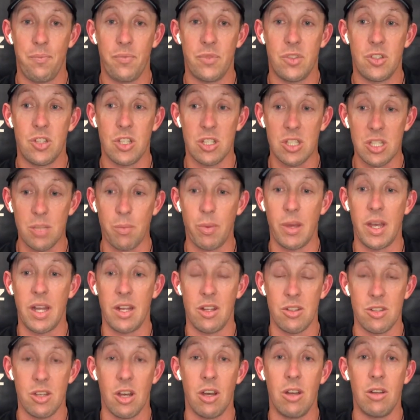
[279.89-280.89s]
just to be in
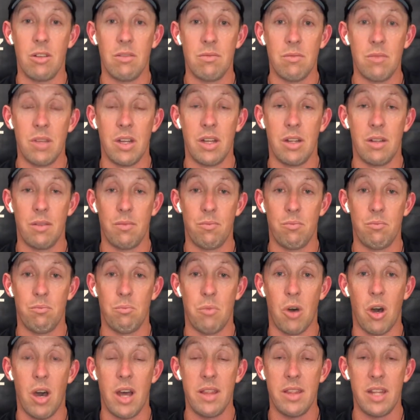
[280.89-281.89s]
his own
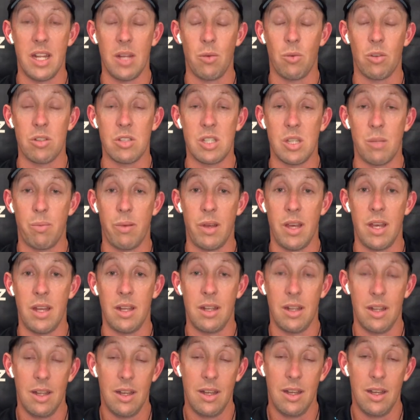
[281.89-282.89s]
mind that he wants to be in.
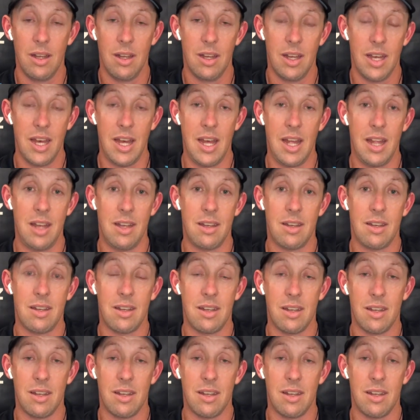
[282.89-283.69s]
And